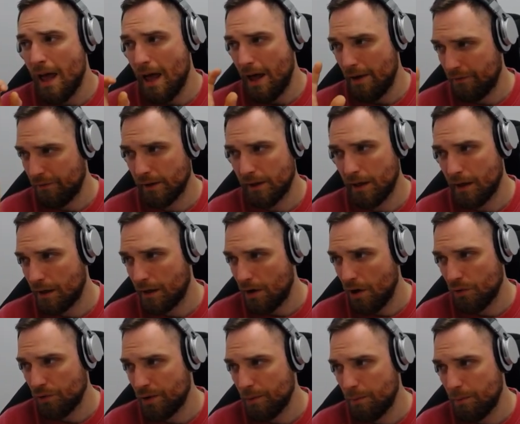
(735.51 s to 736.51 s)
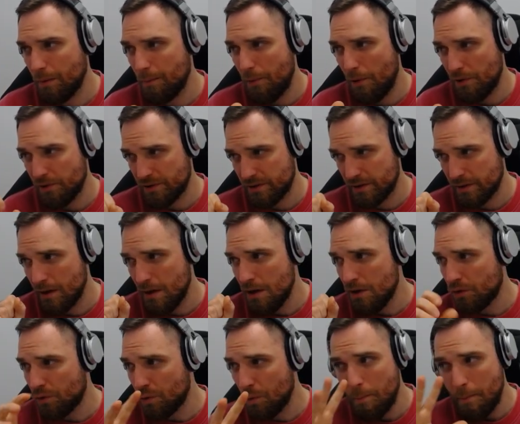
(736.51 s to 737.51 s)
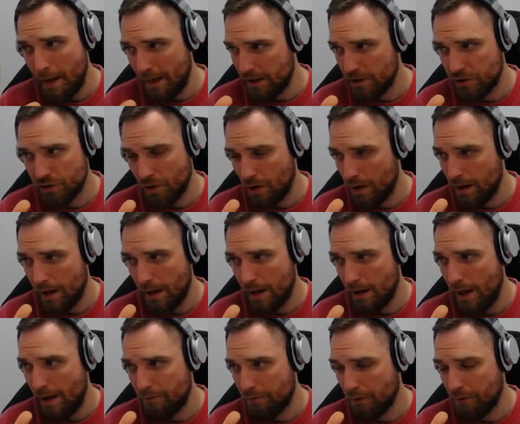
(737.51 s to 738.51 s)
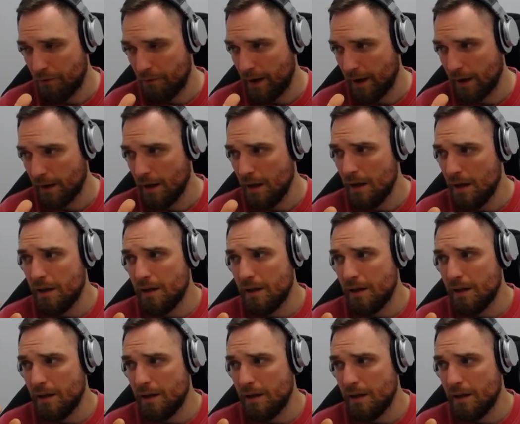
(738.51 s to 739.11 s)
having an accountable person to manage everything,